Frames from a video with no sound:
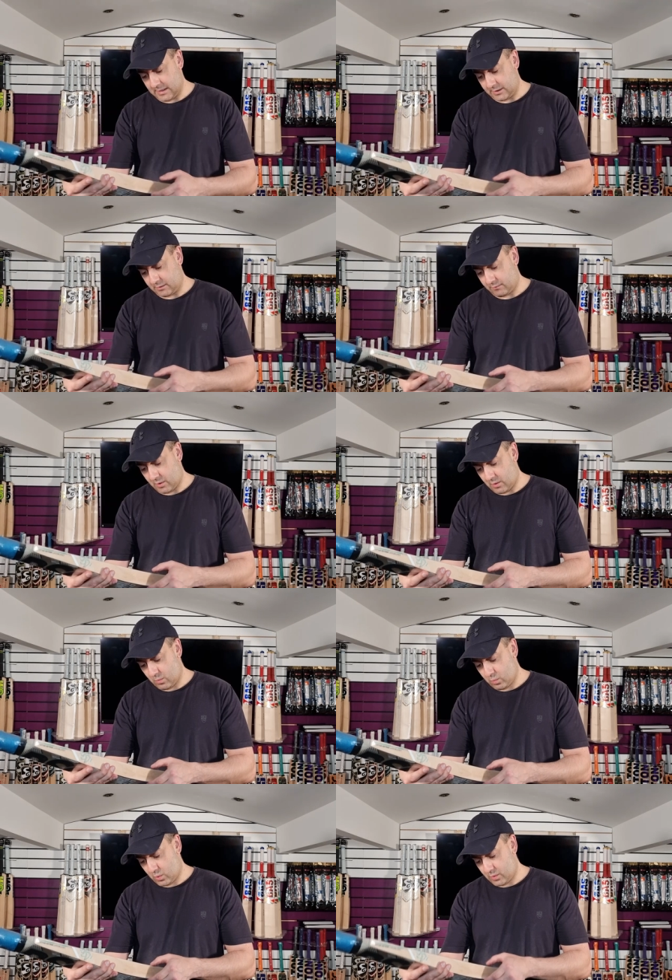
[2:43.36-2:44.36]
and you've got a
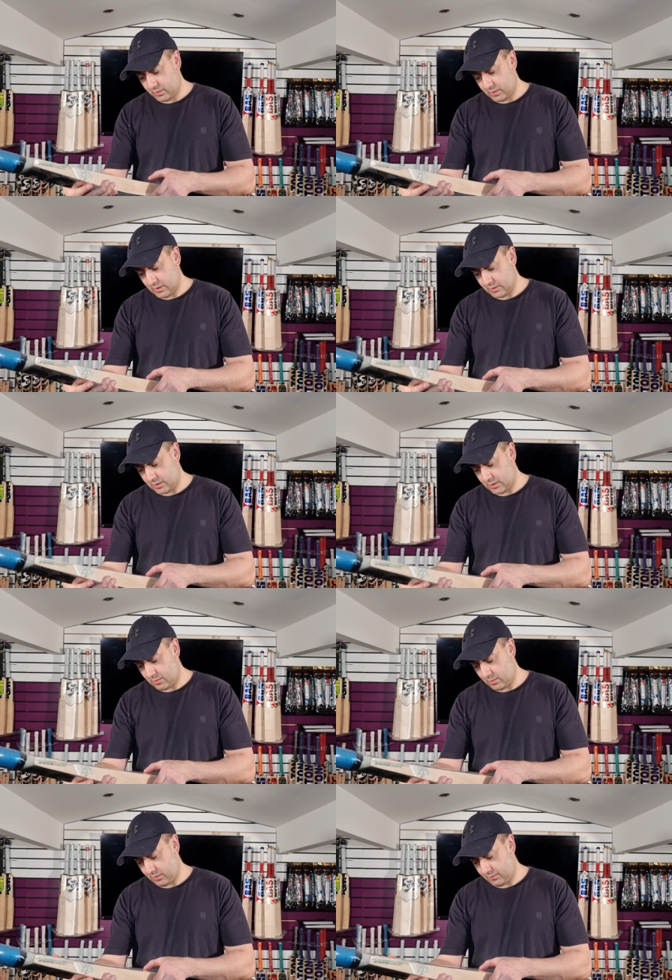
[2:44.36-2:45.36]
one,
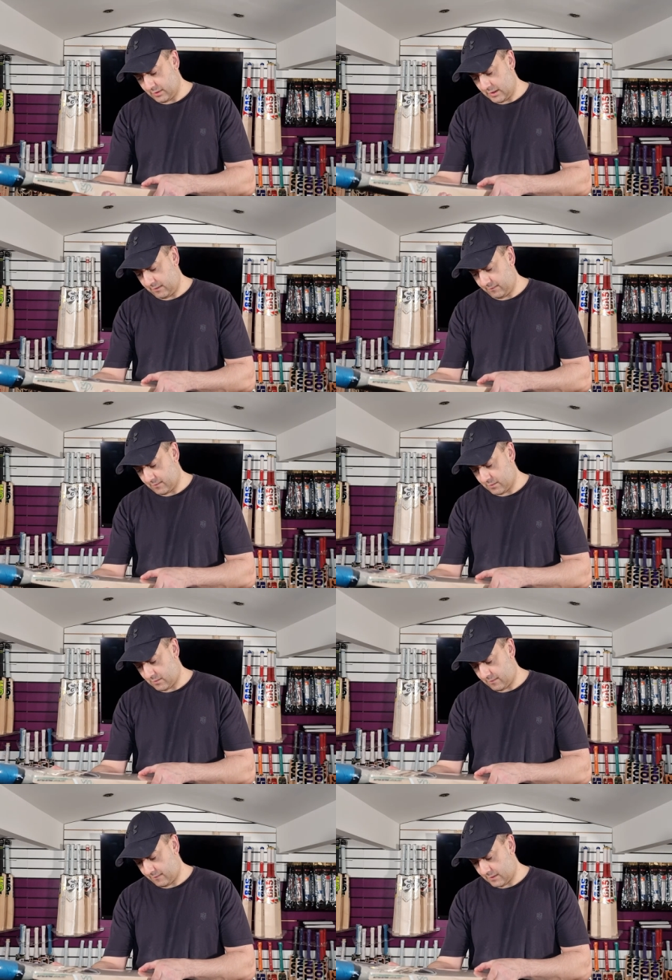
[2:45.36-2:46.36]
two, three,
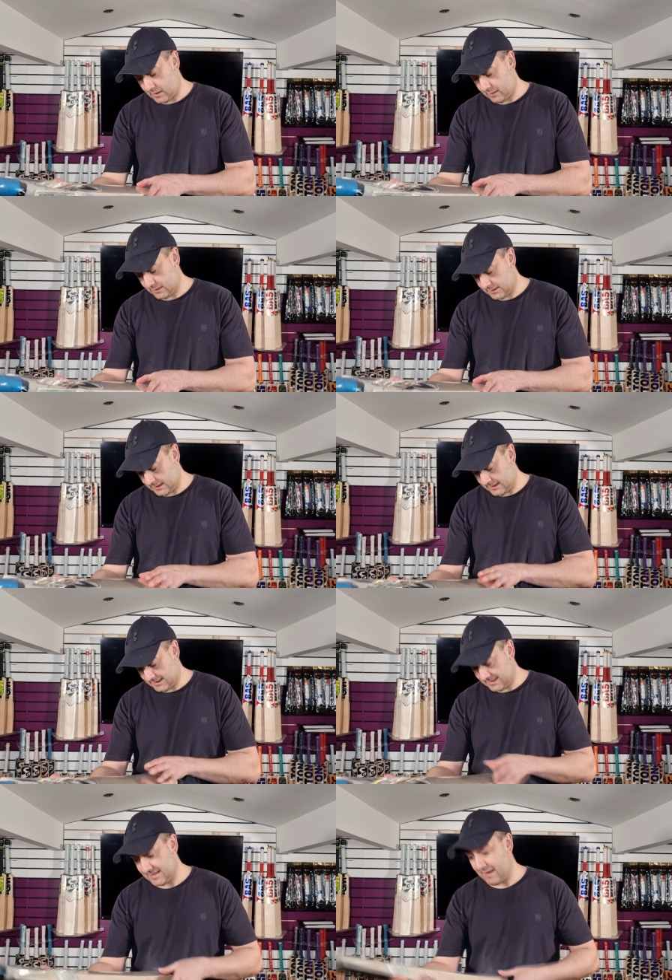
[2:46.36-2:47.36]
four, five,
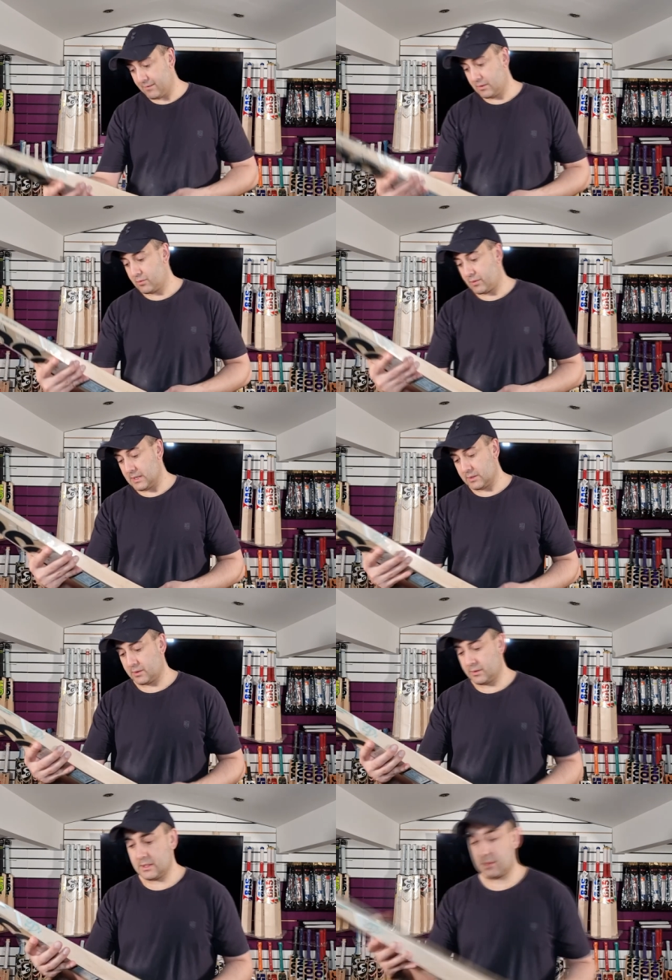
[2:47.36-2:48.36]
six, seven grains
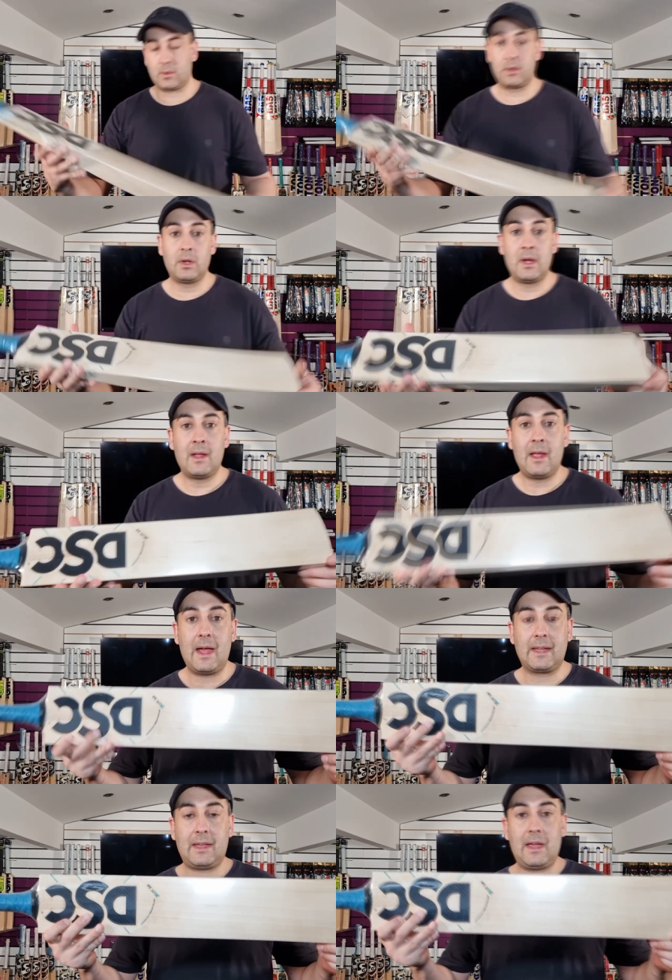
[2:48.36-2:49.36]
on this one.
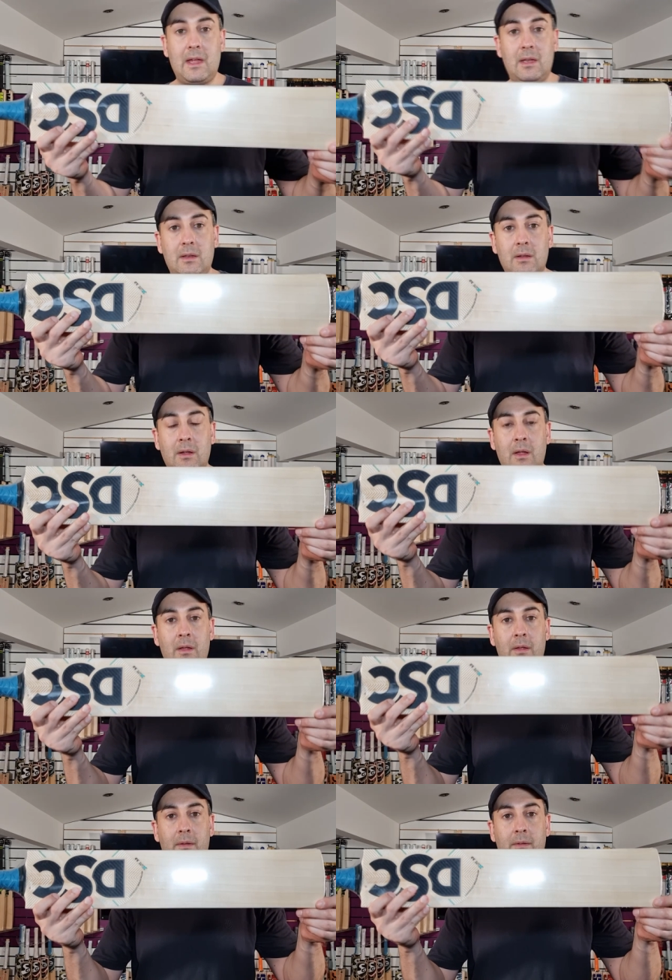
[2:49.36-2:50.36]
Again,
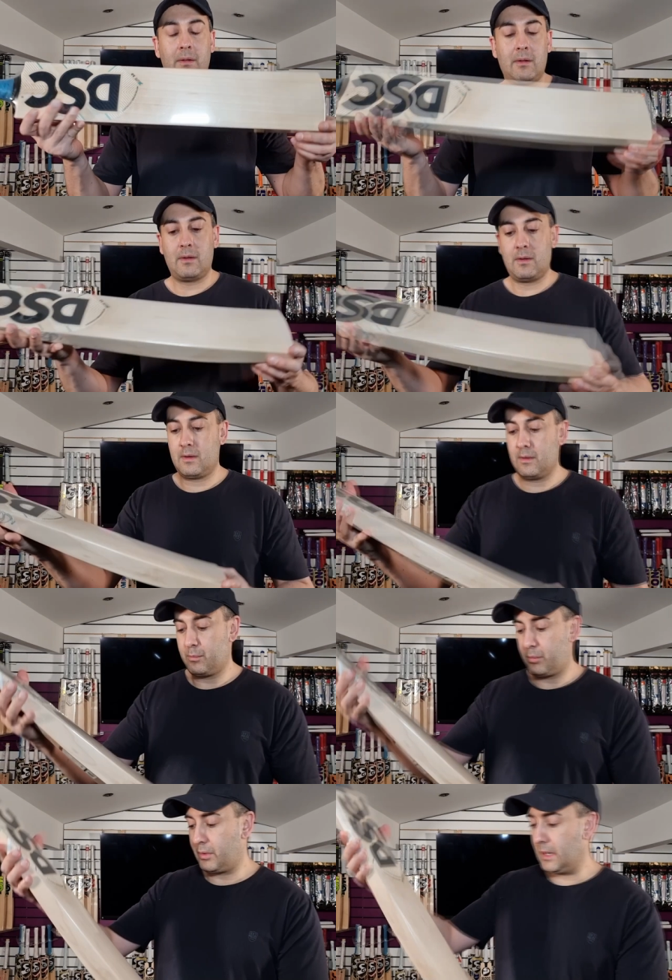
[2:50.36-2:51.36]

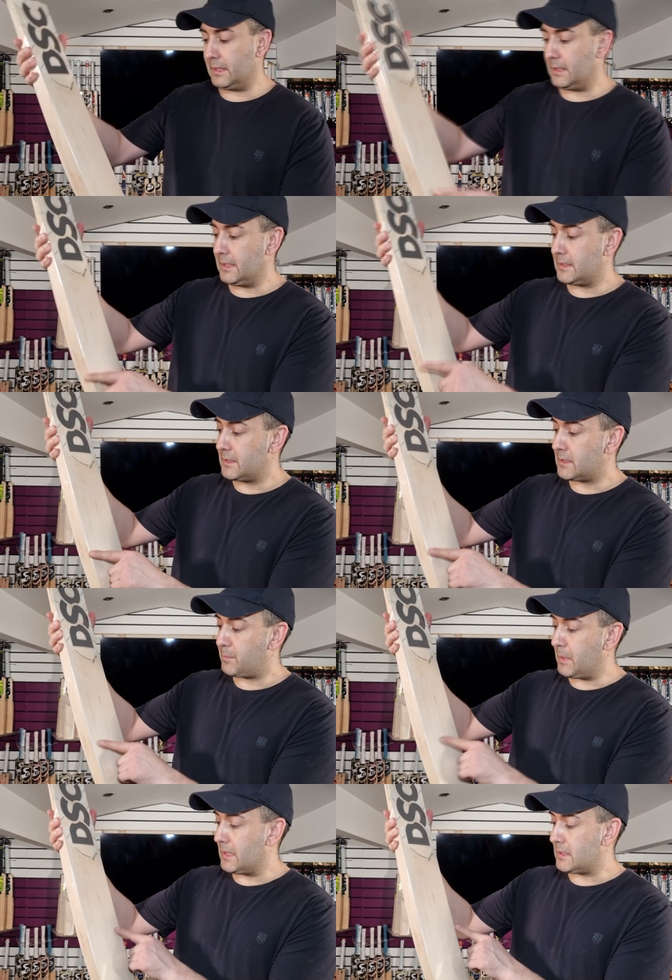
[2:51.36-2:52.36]
pretty decent
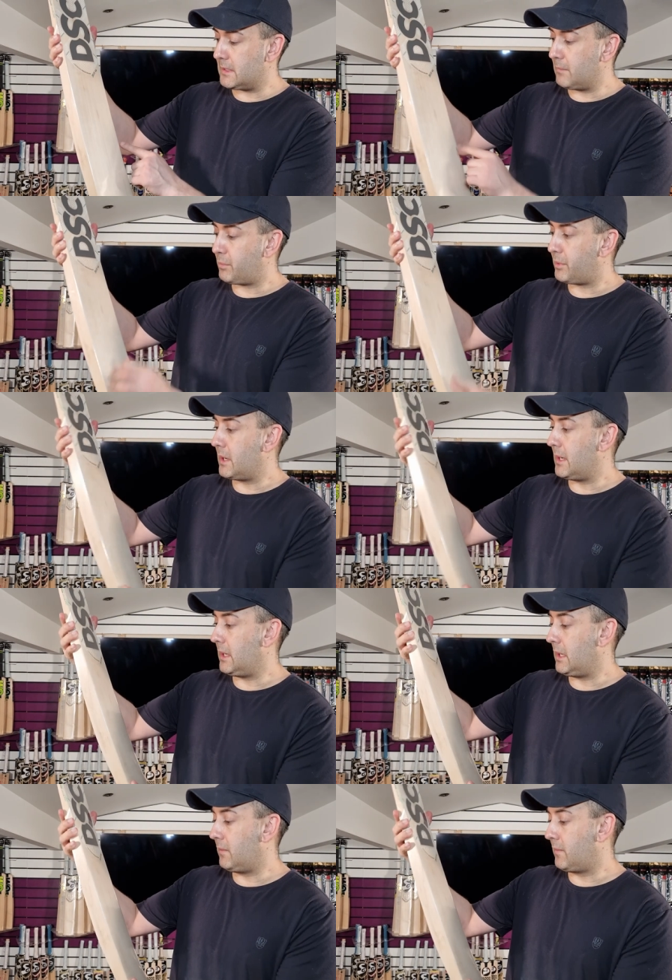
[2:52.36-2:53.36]
spacing,
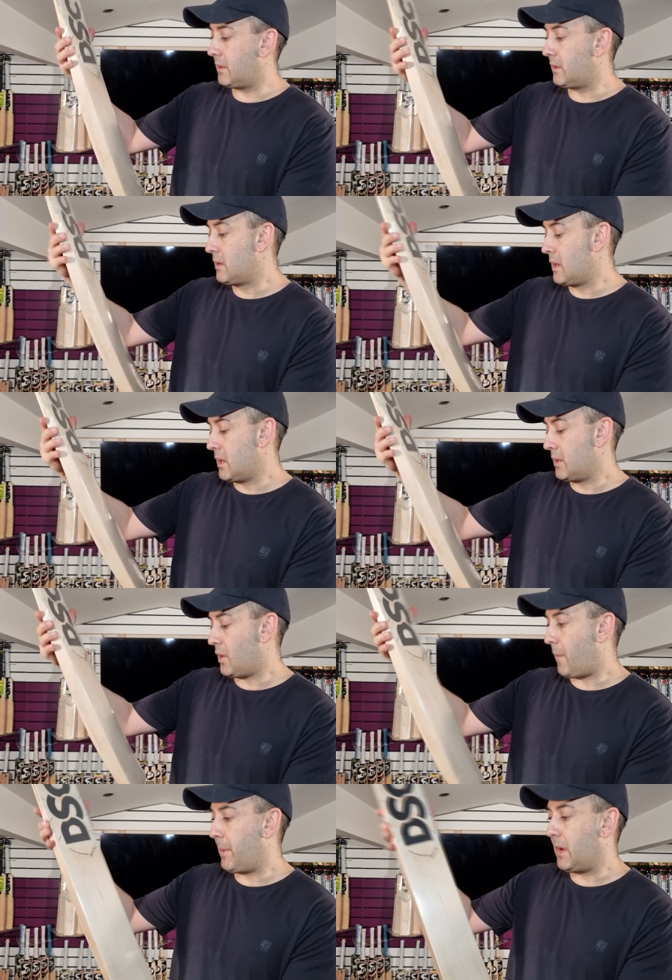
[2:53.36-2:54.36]
pretty even,
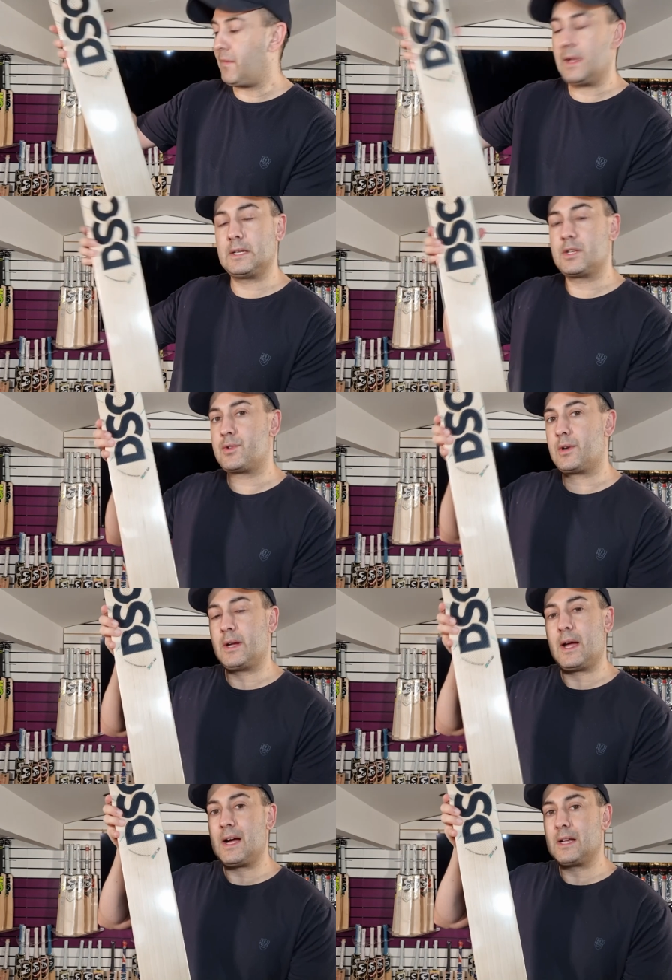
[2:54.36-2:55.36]
not perfectly
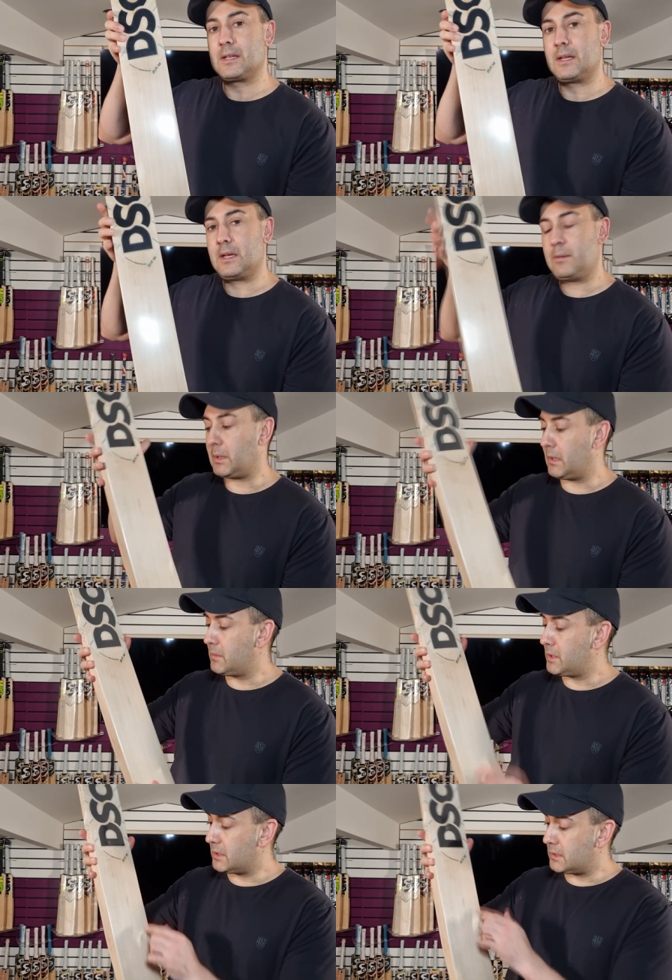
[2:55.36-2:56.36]
straight, hardly any
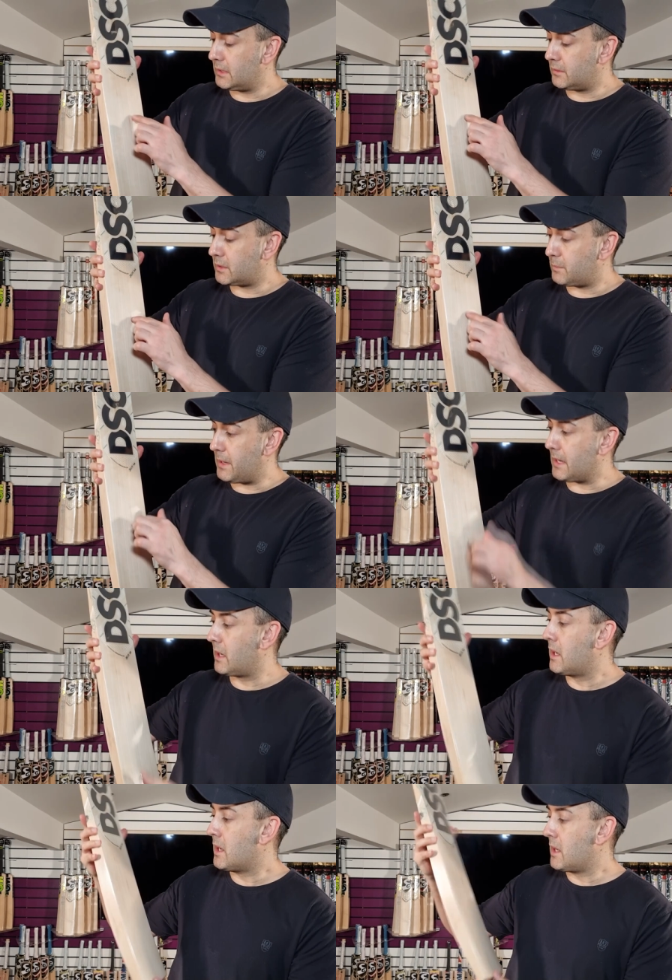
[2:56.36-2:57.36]
blemishes, little speck